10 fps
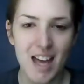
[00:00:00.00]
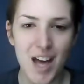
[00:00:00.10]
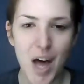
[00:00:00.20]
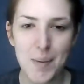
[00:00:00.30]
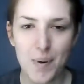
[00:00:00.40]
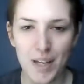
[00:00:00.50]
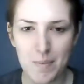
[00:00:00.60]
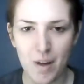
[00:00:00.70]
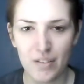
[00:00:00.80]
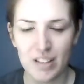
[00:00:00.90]
Hi, Preggy
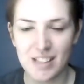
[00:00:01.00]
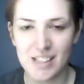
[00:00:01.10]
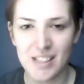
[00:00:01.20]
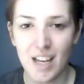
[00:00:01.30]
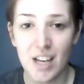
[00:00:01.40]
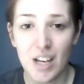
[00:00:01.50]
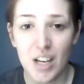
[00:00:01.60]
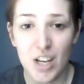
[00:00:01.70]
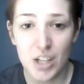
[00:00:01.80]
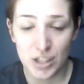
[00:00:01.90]
Muffins.
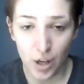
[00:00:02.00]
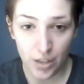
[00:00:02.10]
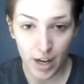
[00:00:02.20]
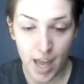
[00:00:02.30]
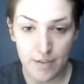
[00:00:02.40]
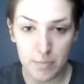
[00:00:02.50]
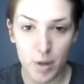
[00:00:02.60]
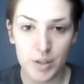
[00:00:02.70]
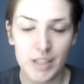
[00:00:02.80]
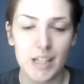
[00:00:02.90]
Sorry that I haven't
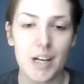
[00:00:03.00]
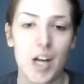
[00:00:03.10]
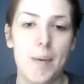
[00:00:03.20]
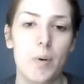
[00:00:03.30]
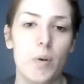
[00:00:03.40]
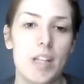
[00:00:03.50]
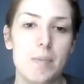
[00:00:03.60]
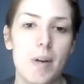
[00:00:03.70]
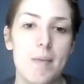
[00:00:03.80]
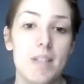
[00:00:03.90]
posted in a couple weeks,
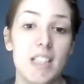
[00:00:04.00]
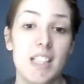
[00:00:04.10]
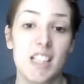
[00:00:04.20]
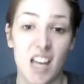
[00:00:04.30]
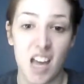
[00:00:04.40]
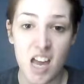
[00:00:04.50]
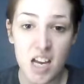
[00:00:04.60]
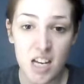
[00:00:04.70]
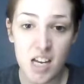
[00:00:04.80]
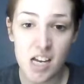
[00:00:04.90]
but I've been
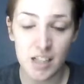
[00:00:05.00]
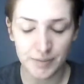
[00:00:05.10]
sick,